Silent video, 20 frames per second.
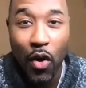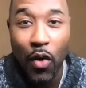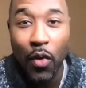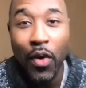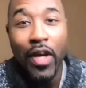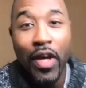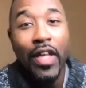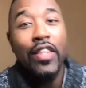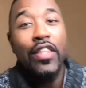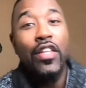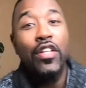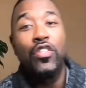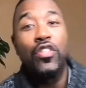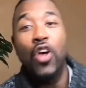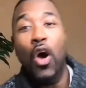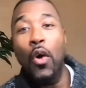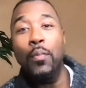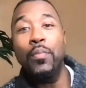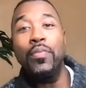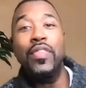The
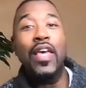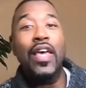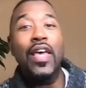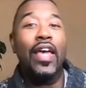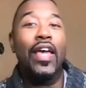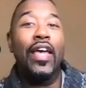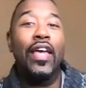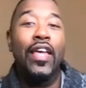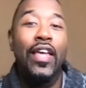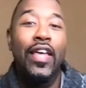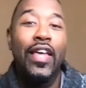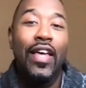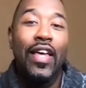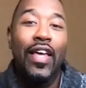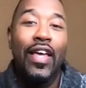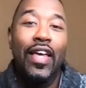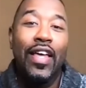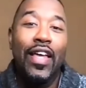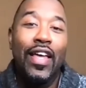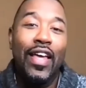dope thing
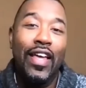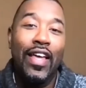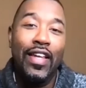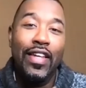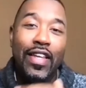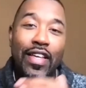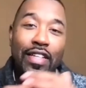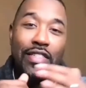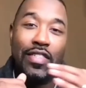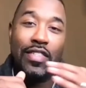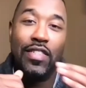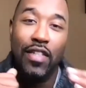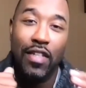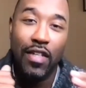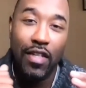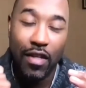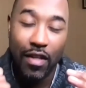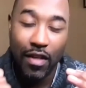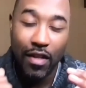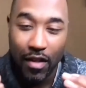in this
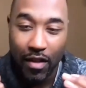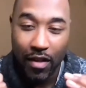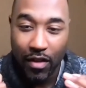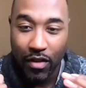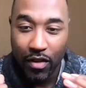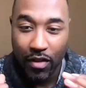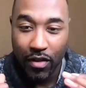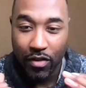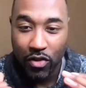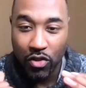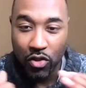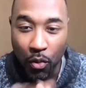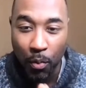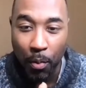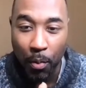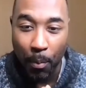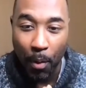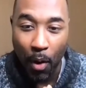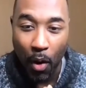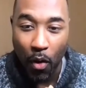Super
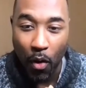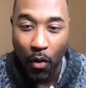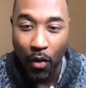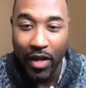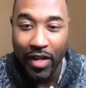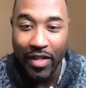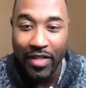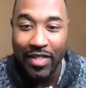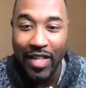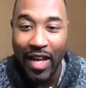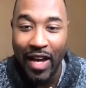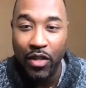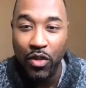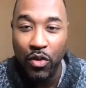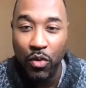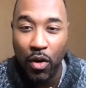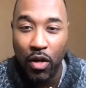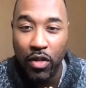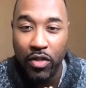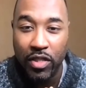Bowl is that you
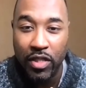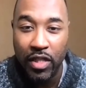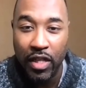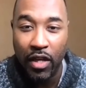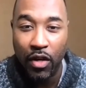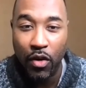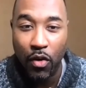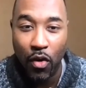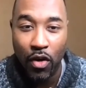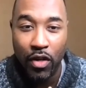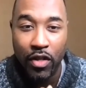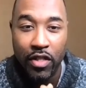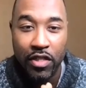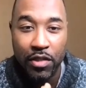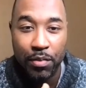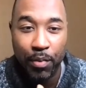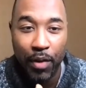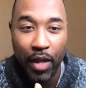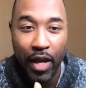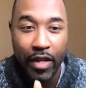are seeing on
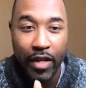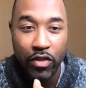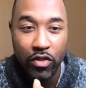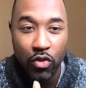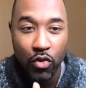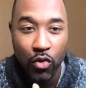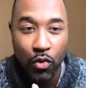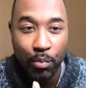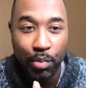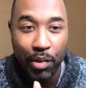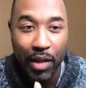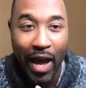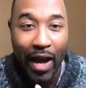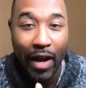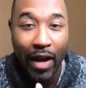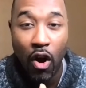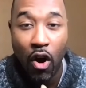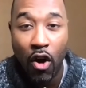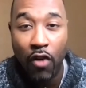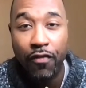display 2 Black
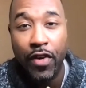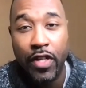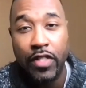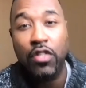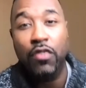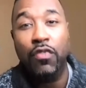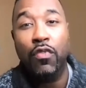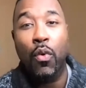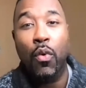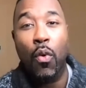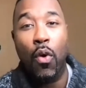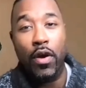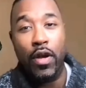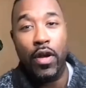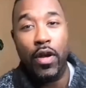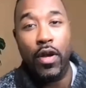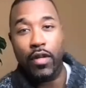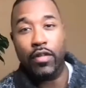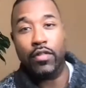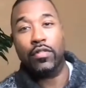offensive coordinators.